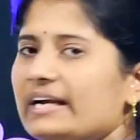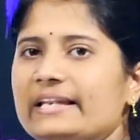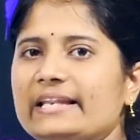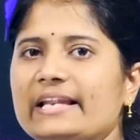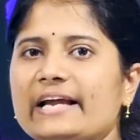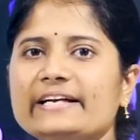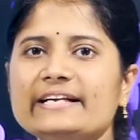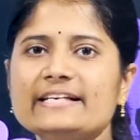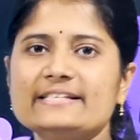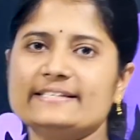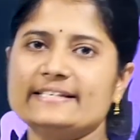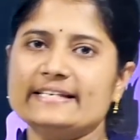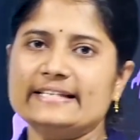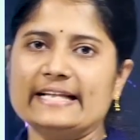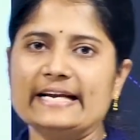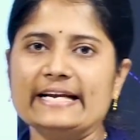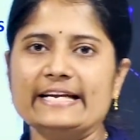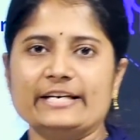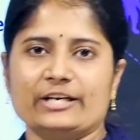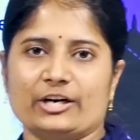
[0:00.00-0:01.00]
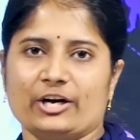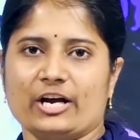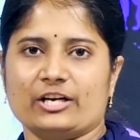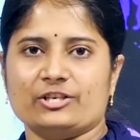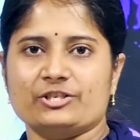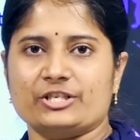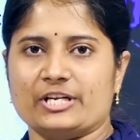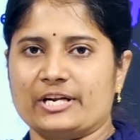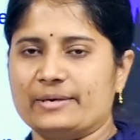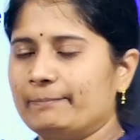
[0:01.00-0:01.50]
Let us see the
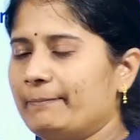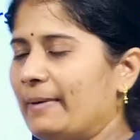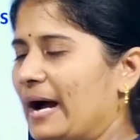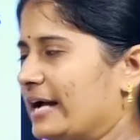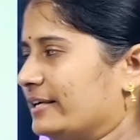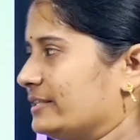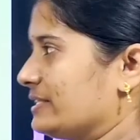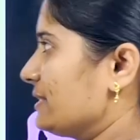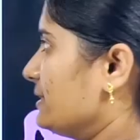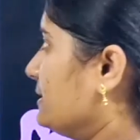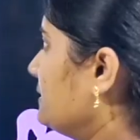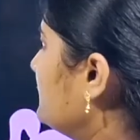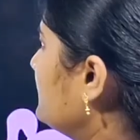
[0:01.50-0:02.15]
introduction part.